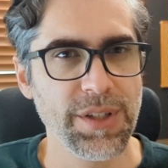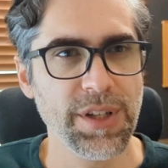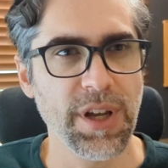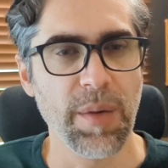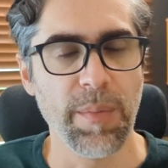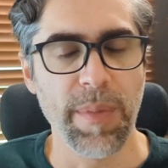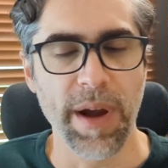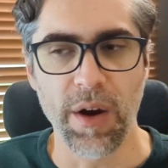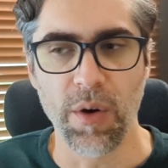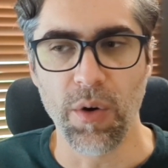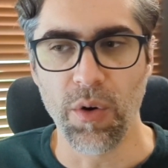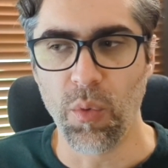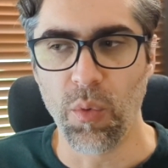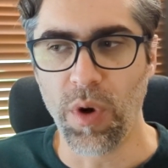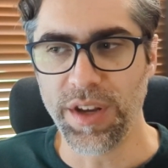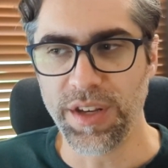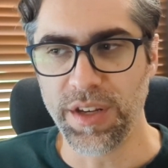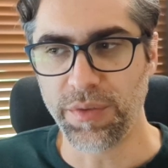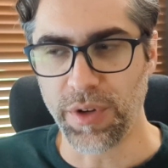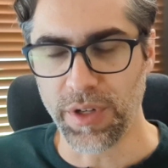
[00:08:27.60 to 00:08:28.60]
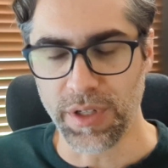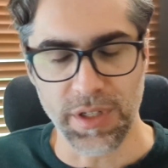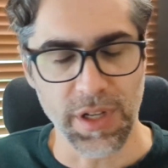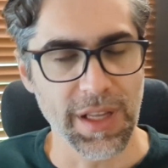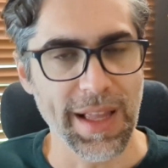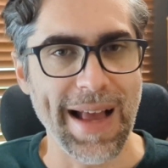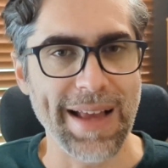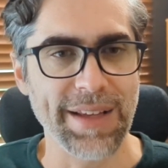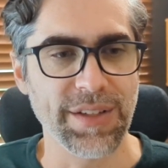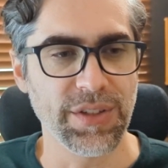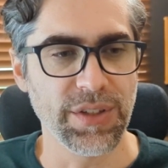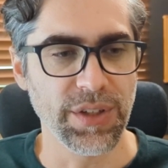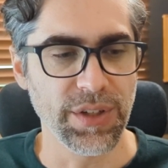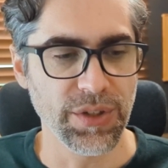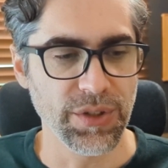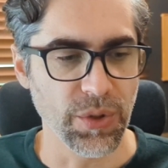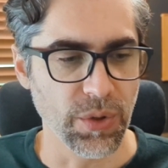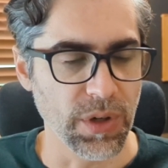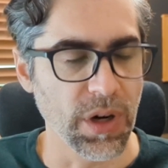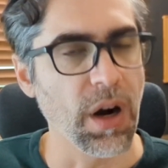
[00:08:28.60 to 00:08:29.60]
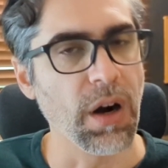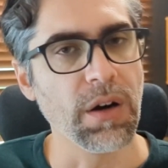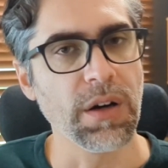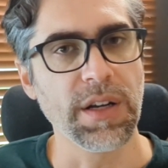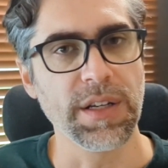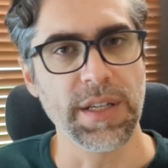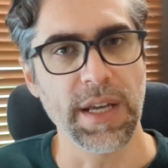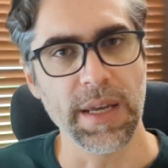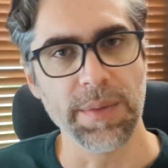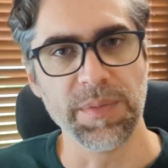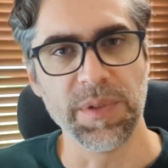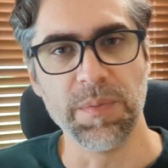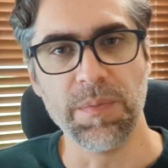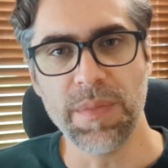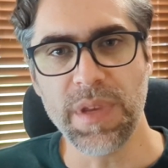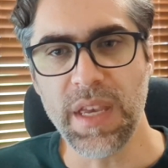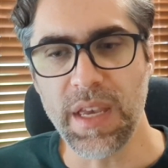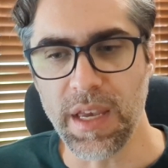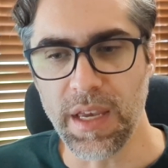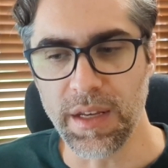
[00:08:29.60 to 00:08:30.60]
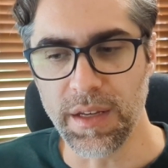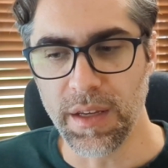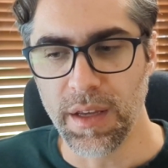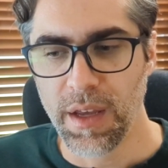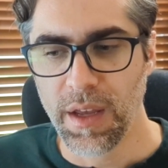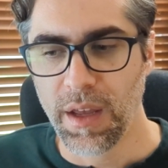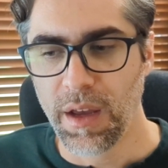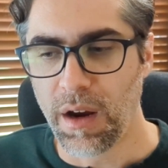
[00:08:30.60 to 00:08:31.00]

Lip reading: about what different classes or archetypes mean are